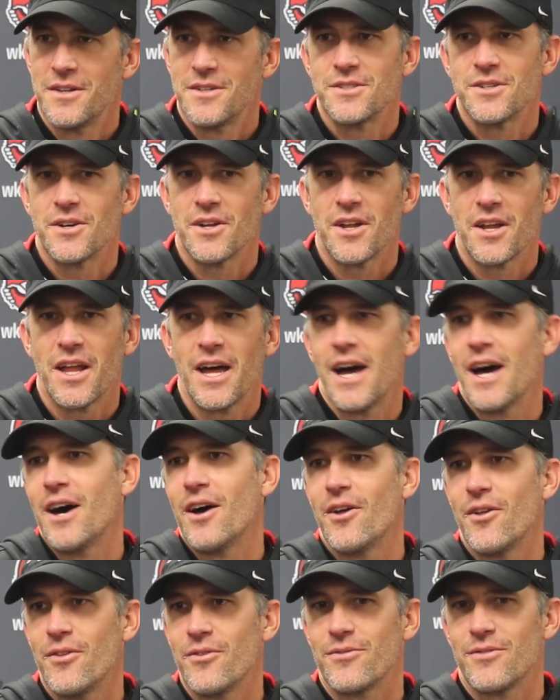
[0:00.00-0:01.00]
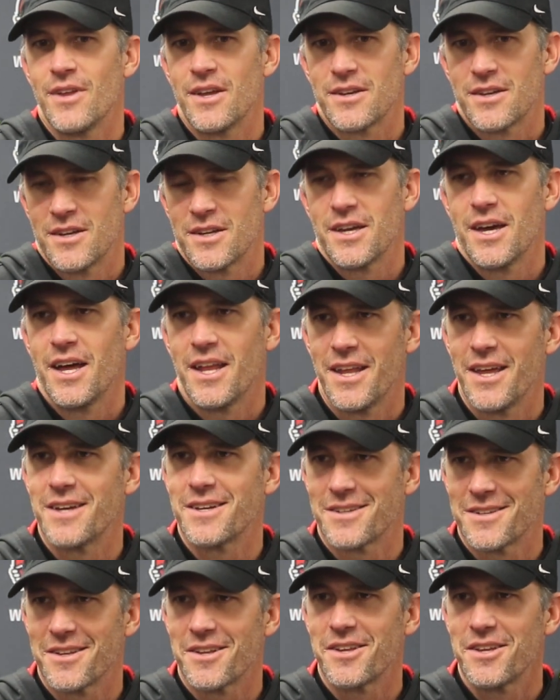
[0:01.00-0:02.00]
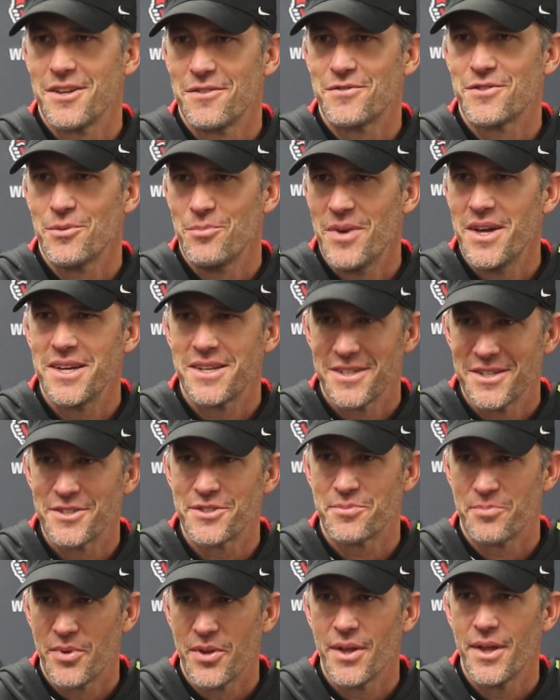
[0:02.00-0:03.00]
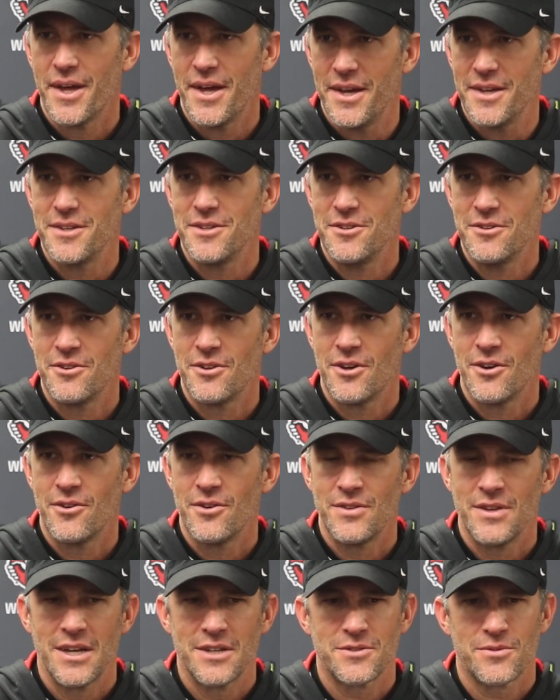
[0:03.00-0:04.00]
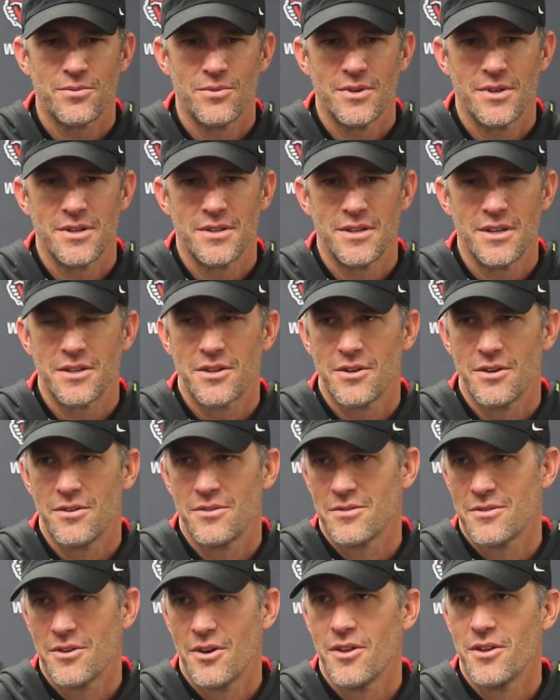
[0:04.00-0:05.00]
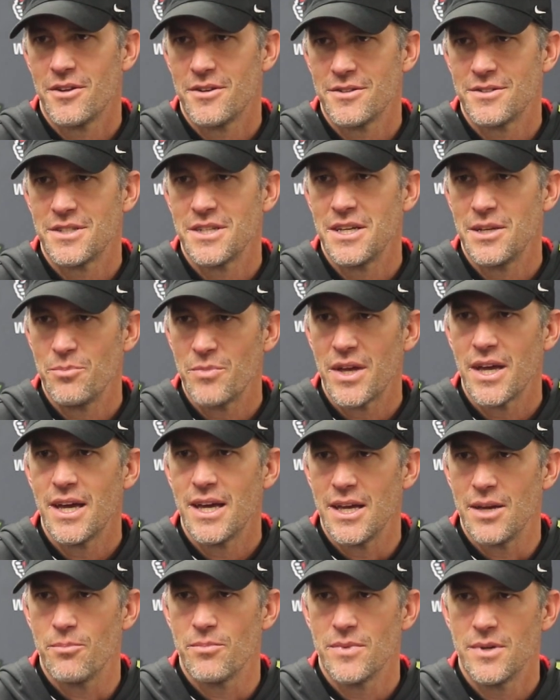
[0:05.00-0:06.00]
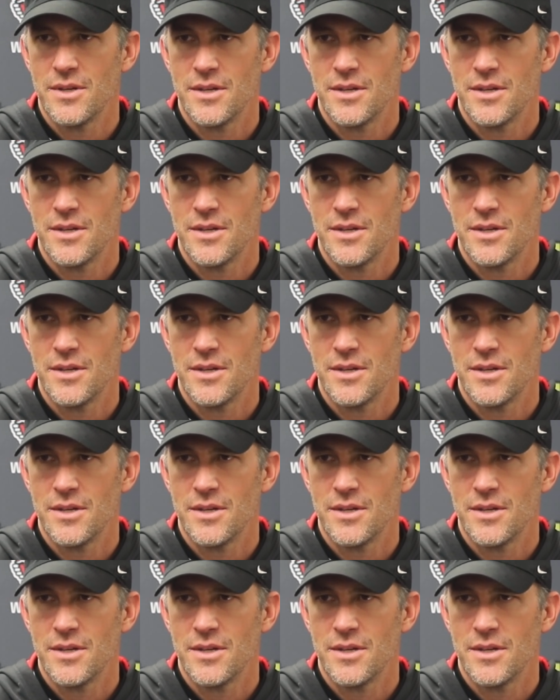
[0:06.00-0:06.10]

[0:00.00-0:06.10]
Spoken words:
to allow like a guy like Khalif to make his play, you know, and that's why they call it a team game.